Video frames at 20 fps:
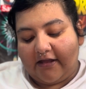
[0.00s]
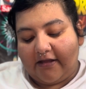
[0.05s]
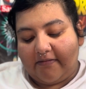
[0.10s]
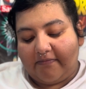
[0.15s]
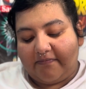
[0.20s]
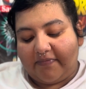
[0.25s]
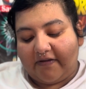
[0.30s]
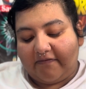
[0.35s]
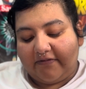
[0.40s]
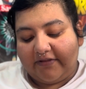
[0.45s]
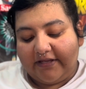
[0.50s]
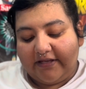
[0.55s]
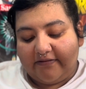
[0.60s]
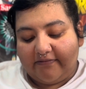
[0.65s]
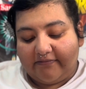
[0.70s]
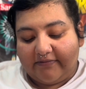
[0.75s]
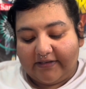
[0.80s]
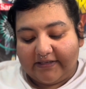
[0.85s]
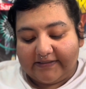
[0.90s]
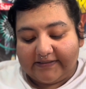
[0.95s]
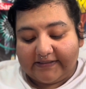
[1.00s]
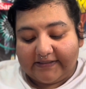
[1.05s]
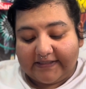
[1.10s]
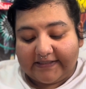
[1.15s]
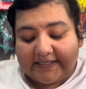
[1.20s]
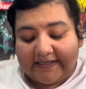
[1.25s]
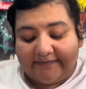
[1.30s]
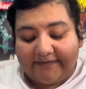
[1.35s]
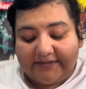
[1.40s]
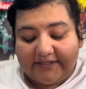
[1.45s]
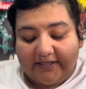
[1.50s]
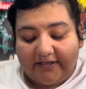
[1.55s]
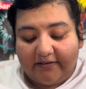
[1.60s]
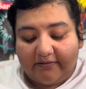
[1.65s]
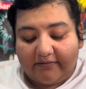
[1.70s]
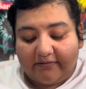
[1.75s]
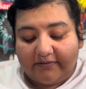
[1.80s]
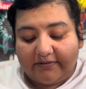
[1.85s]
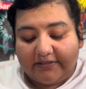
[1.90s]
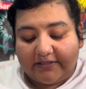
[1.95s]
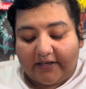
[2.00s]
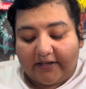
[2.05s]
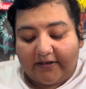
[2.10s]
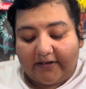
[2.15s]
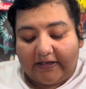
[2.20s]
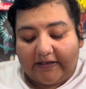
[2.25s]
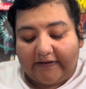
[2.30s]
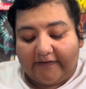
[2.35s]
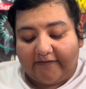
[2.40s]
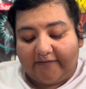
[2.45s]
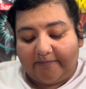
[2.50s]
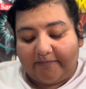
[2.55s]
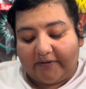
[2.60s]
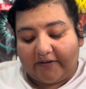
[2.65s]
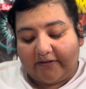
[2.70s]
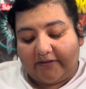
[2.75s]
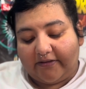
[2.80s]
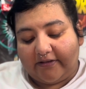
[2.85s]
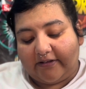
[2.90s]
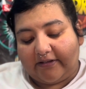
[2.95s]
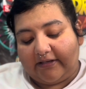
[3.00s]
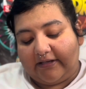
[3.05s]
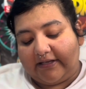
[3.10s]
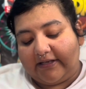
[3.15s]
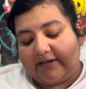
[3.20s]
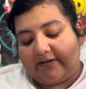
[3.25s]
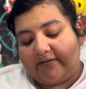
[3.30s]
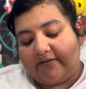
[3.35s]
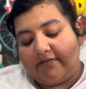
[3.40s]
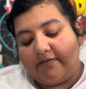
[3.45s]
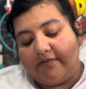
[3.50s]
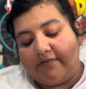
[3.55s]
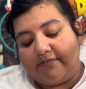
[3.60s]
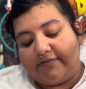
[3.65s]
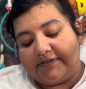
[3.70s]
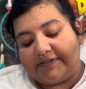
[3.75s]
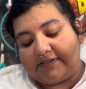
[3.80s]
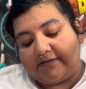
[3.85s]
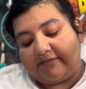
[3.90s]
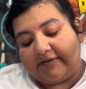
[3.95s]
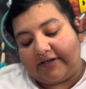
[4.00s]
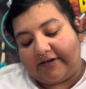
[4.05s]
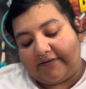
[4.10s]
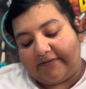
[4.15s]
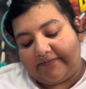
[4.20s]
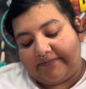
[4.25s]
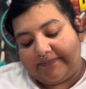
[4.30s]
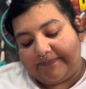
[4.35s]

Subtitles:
Beverly was the 17-year-old daughter of Bertha Cludd, who was a widow.